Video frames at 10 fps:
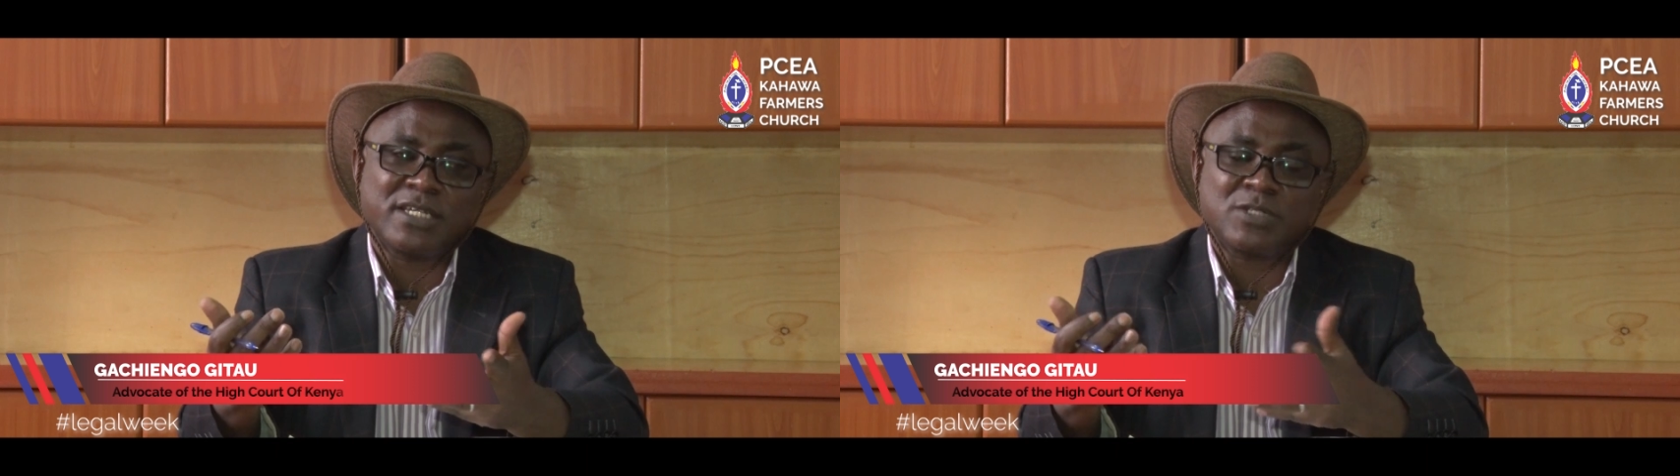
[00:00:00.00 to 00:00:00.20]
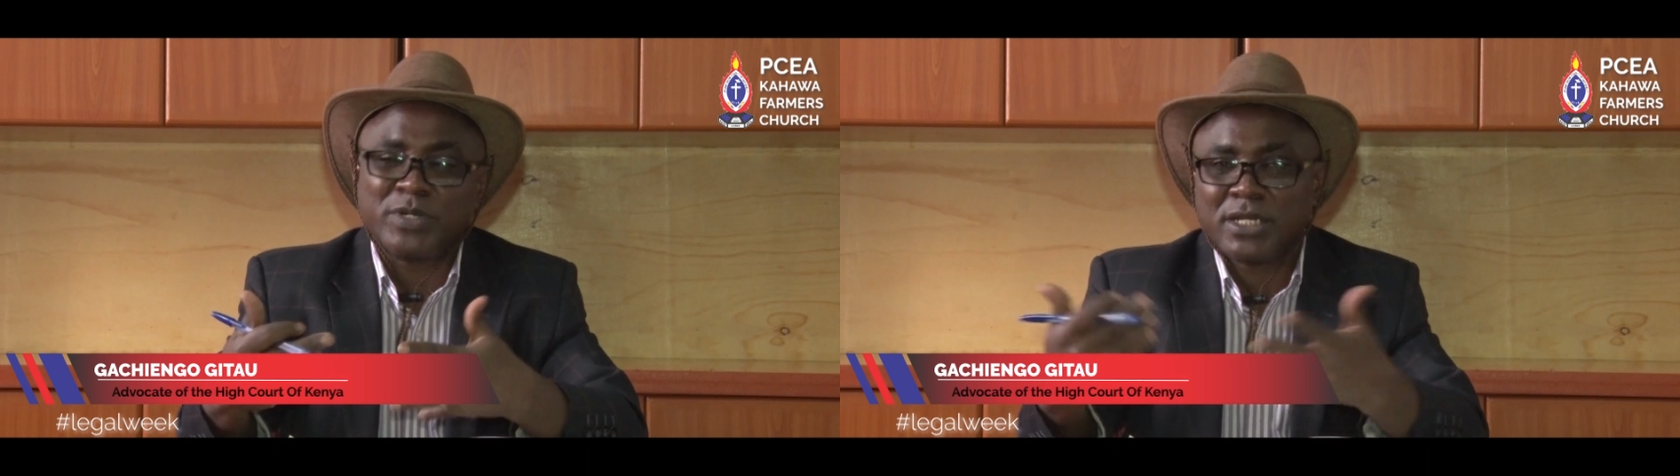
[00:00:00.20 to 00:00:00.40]

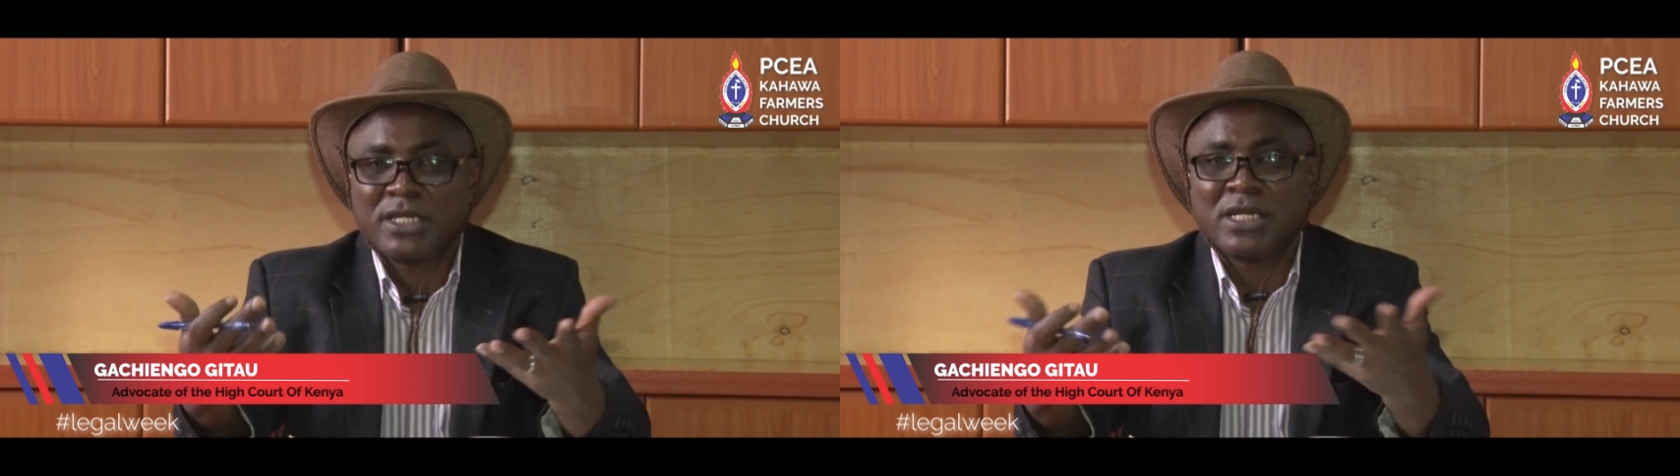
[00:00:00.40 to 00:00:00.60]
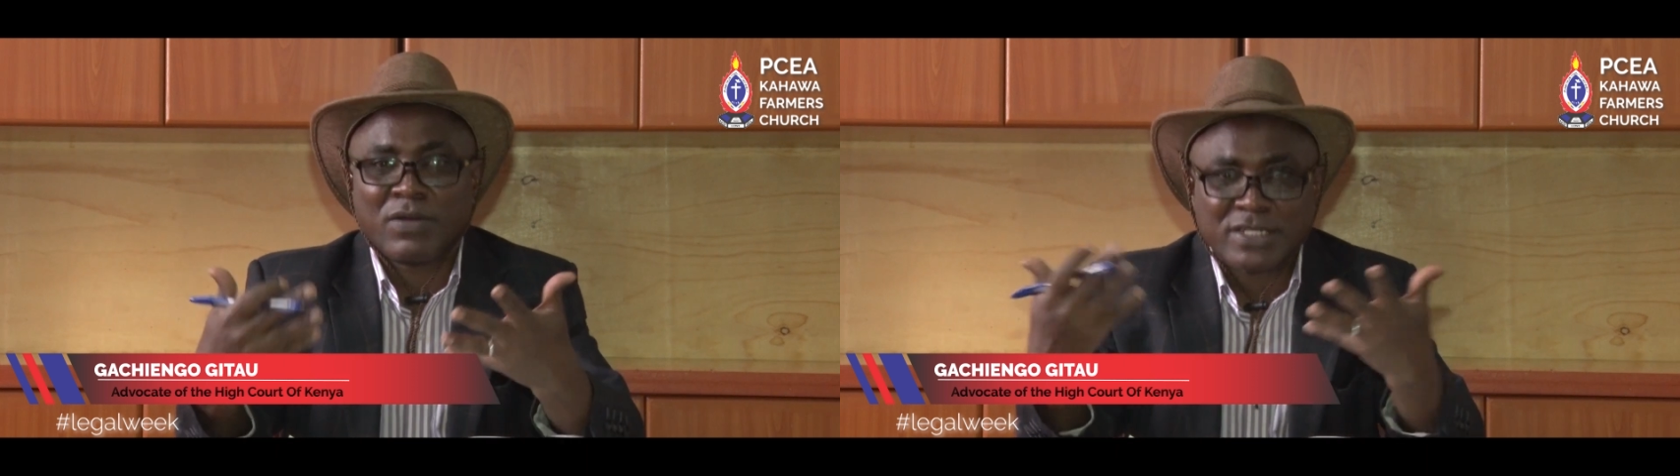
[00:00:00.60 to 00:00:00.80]

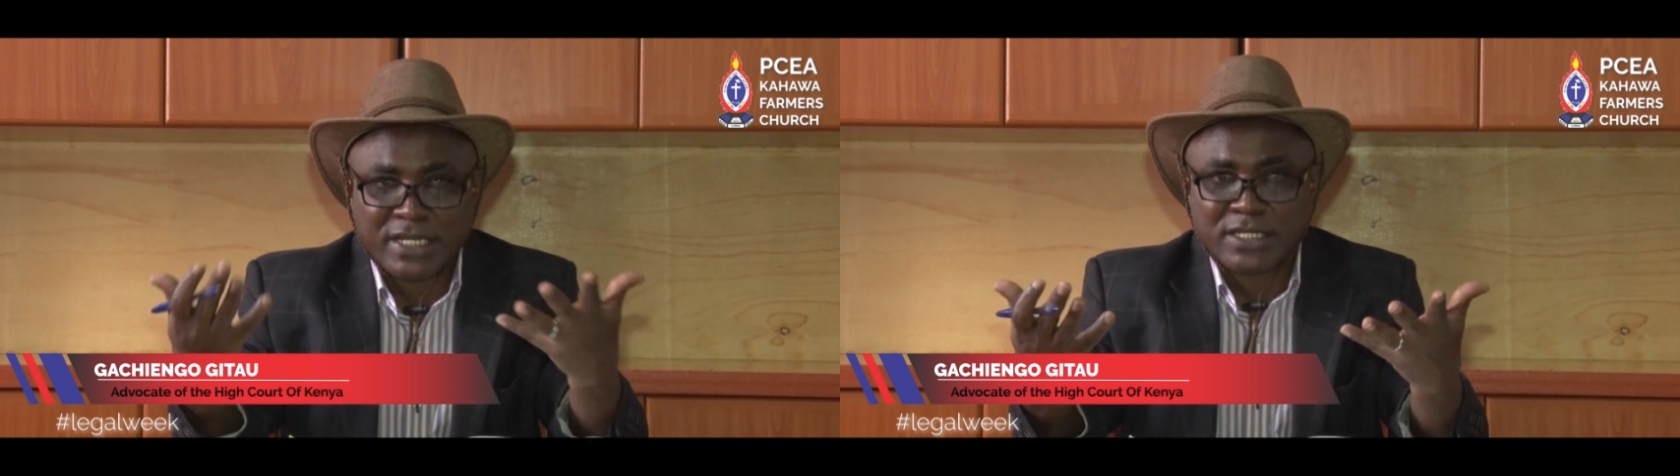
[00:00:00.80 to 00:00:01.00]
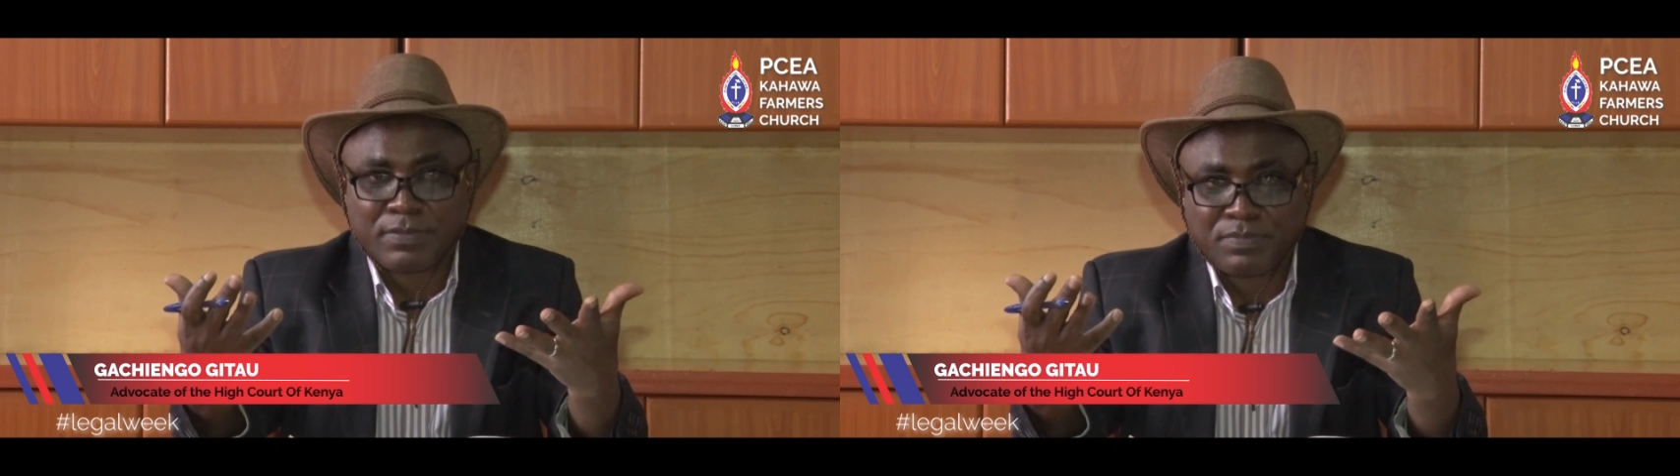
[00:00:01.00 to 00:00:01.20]
especially in our
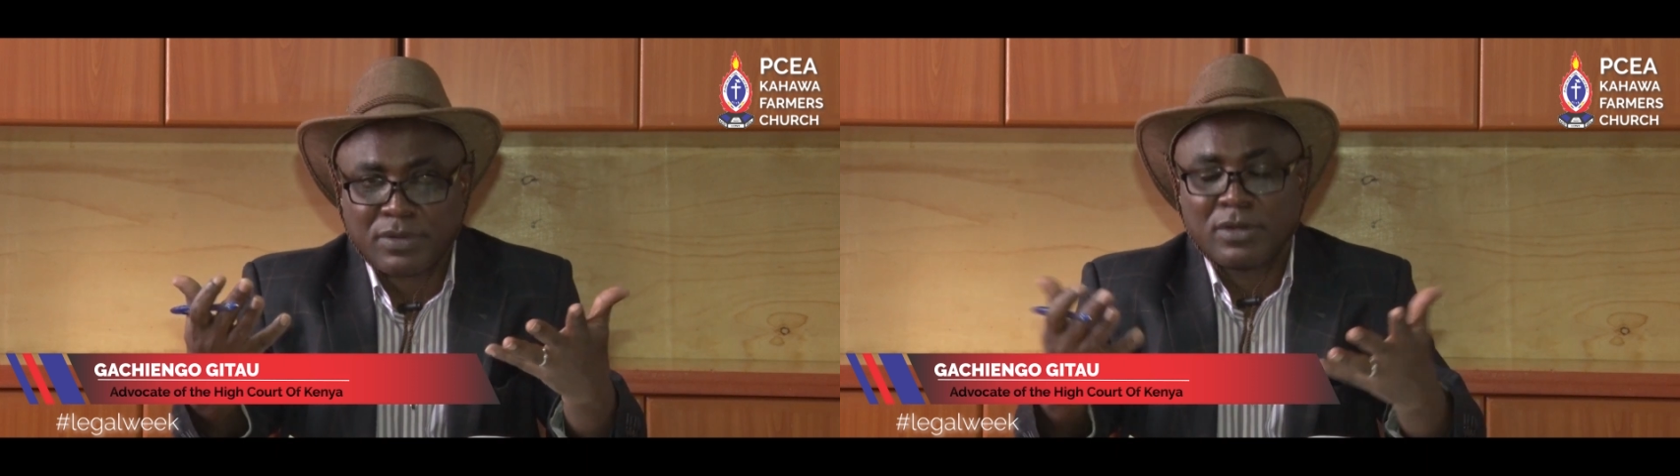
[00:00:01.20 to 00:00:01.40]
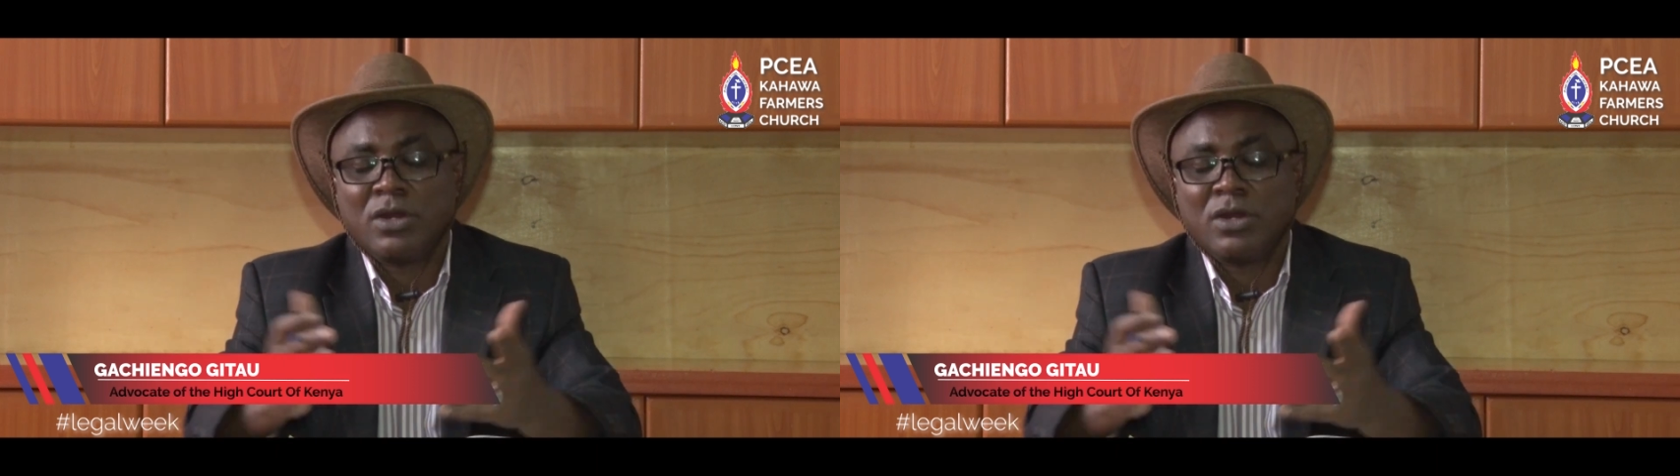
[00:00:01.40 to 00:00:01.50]
setup,